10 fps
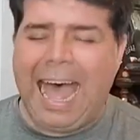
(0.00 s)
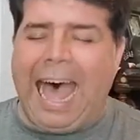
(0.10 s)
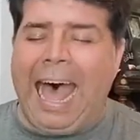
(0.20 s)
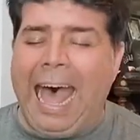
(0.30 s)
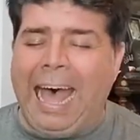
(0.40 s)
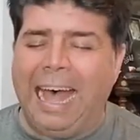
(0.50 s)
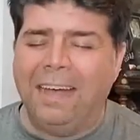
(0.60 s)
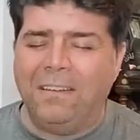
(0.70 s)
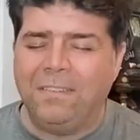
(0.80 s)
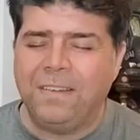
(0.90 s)

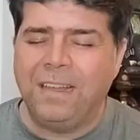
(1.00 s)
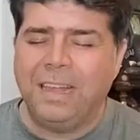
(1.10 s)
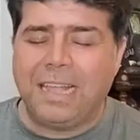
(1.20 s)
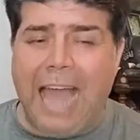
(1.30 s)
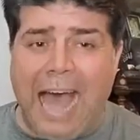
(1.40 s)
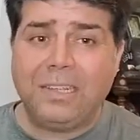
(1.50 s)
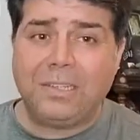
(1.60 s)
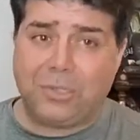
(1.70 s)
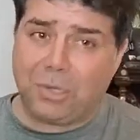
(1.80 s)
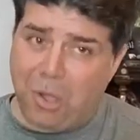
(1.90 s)
I've
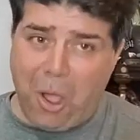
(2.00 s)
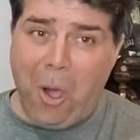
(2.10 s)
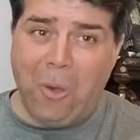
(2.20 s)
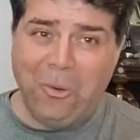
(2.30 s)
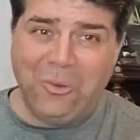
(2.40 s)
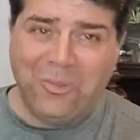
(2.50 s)
got to go.